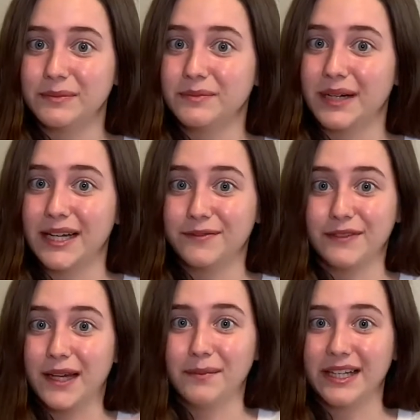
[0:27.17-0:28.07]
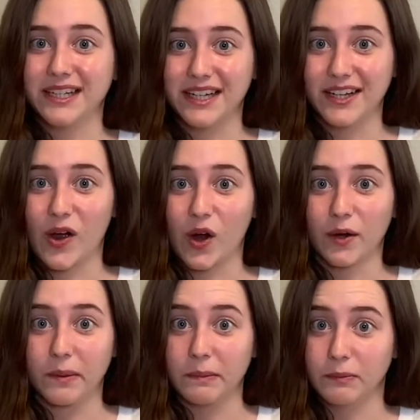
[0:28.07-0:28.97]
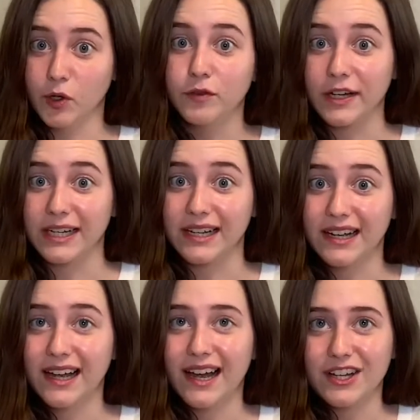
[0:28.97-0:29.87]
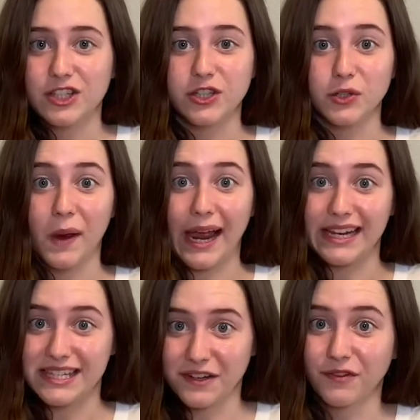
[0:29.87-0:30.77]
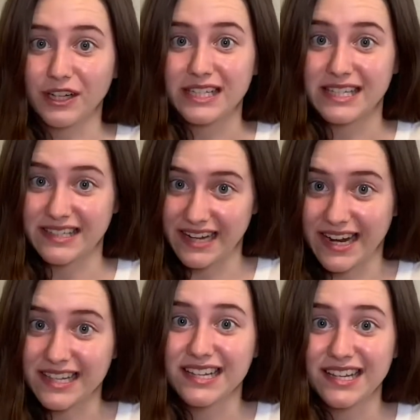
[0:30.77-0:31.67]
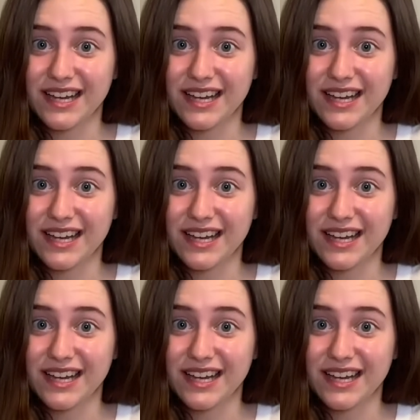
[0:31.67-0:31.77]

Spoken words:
my family and I are moving to a different state.